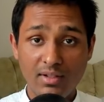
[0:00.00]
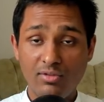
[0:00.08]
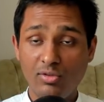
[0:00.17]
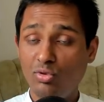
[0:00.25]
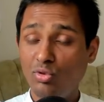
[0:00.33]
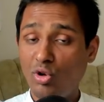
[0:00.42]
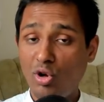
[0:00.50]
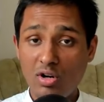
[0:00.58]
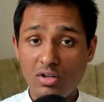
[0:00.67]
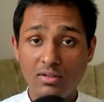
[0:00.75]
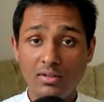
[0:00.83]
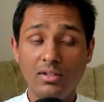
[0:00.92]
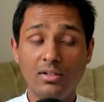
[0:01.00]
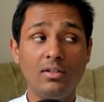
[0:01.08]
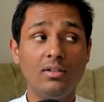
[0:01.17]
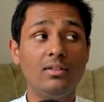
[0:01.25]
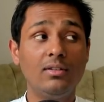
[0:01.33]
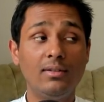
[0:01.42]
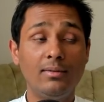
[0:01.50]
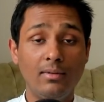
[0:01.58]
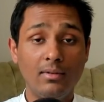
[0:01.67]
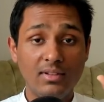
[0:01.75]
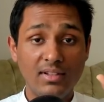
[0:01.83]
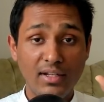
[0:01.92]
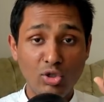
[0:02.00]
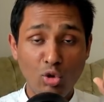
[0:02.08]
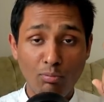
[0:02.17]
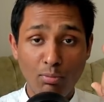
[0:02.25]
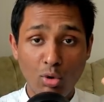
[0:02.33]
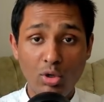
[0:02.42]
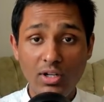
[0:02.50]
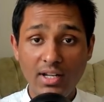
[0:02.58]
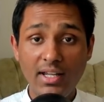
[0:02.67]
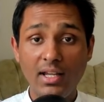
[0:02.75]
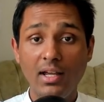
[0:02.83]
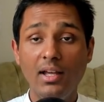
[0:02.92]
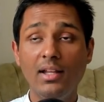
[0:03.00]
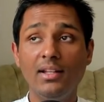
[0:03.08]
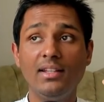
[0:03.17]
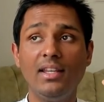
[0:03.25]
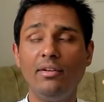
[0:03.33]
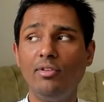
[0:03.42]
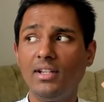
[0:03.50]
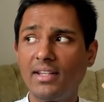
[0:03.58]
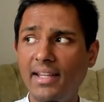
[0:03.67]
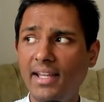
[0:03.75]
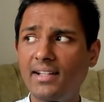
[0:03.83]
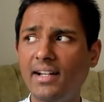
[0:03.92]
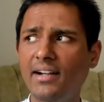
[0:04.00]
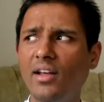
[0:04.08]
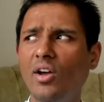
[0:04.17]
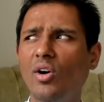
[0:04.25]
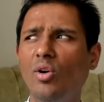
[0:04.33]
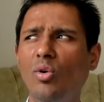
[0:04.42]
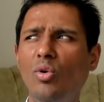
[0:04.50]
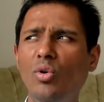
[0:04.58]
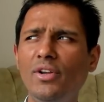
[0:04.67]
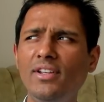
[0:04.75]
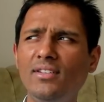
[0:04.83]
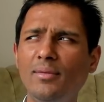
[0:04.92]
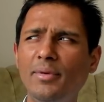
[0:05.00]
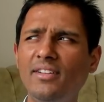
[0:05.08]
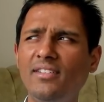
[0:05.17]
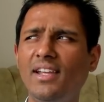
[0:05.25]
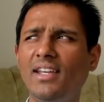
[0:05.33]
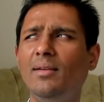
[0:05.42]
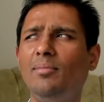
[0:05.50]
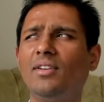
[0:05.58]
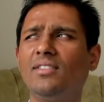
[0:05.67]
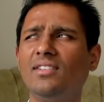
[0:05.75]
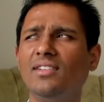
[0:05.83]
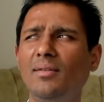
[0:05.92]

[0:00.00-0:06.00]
If you do not say no boldly, they will think that, oh, he's a bit shaky person.